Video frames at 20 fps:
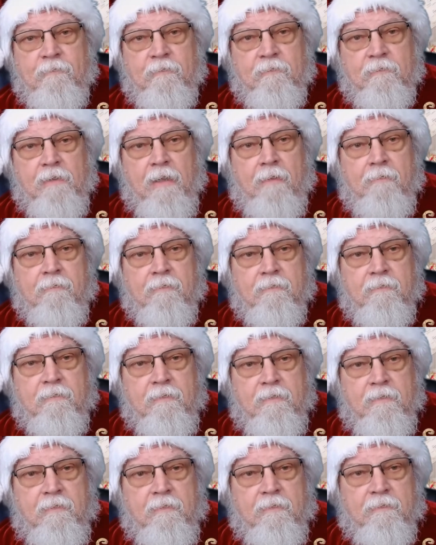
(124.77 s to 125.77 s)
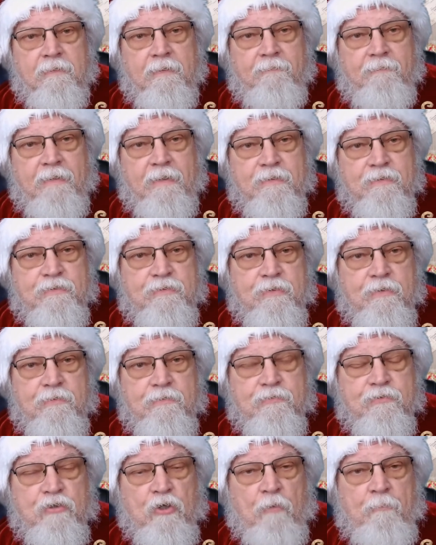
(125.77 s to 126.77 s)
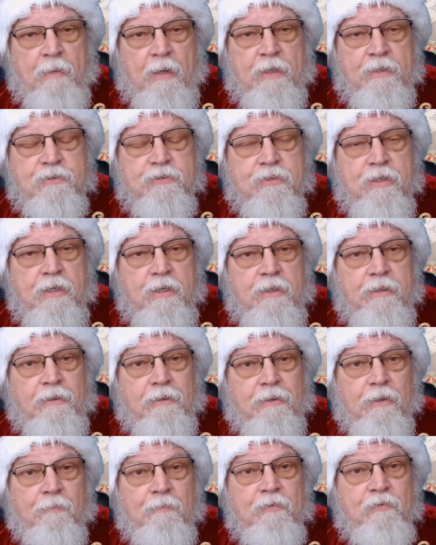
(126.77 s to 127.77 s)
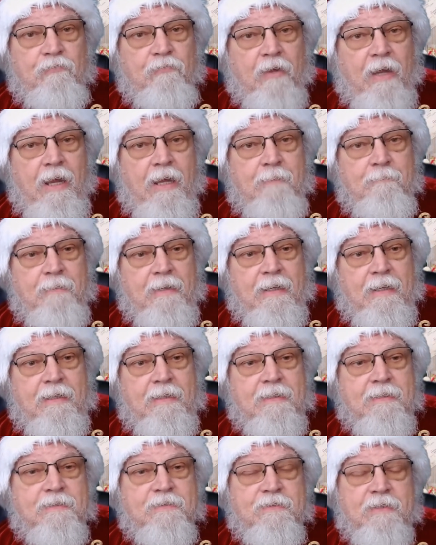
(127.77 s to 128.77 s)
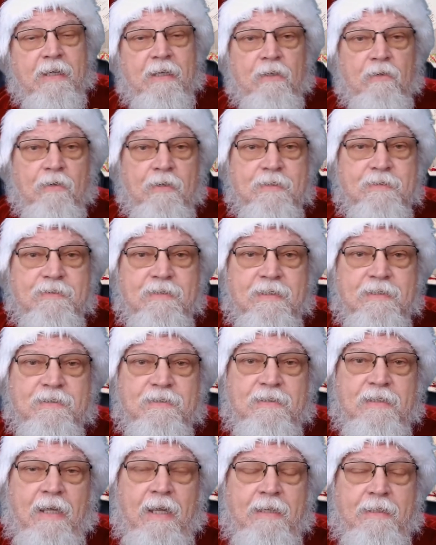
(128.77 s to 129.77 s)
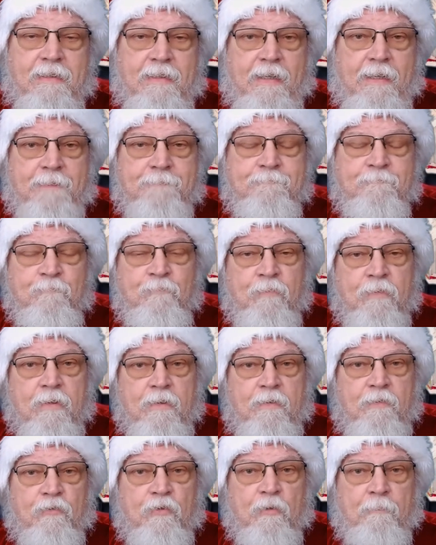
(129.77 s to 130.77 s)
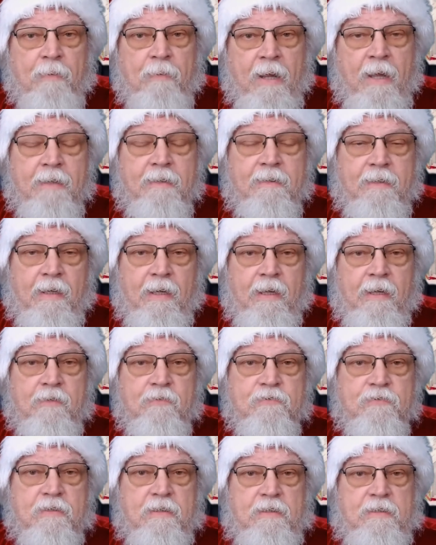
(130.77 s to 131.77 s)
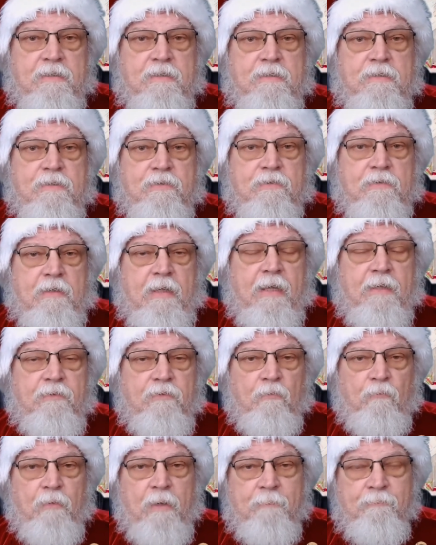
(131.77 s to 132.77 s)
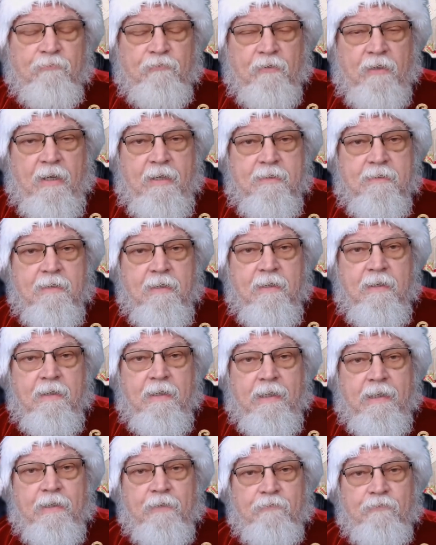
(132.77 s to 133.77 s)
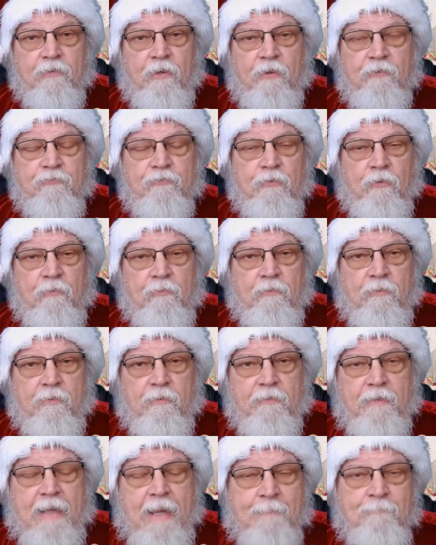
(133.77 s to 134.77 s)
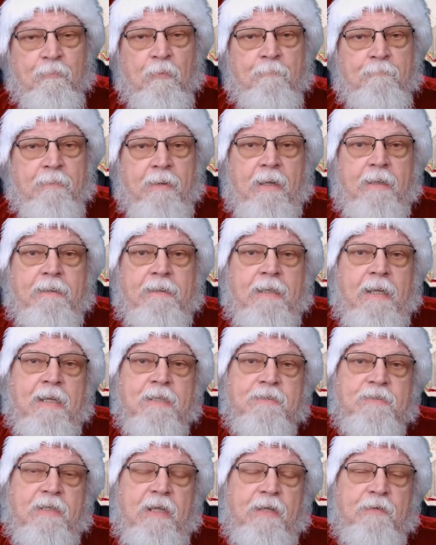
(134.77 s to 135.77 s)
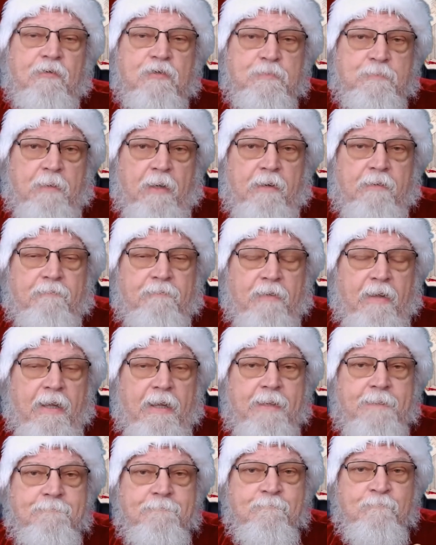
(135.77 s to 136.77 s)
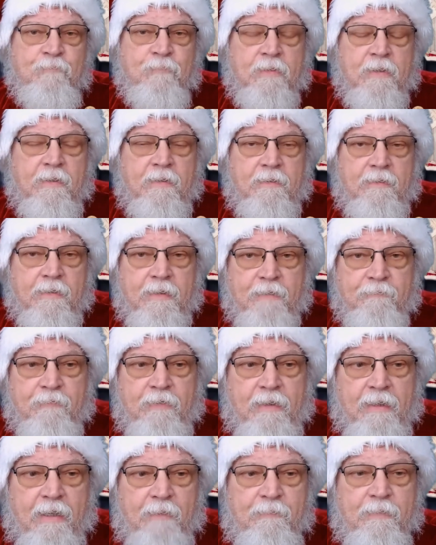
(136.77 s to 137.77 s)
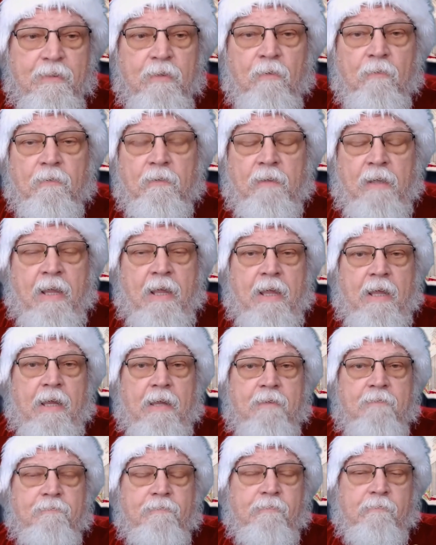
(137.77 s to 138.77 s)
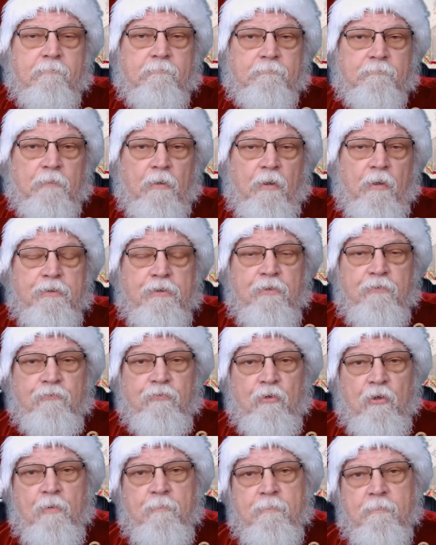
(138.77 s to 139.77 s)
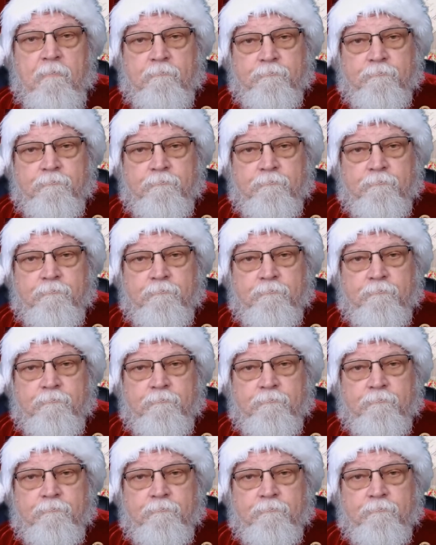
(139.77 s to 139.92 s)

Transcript: Love that so much. You can always find me, SantaClausSays.net. The podcast is at the website, and it's also on Apple Podcast and on Spotify. Then every night we go live on YouTube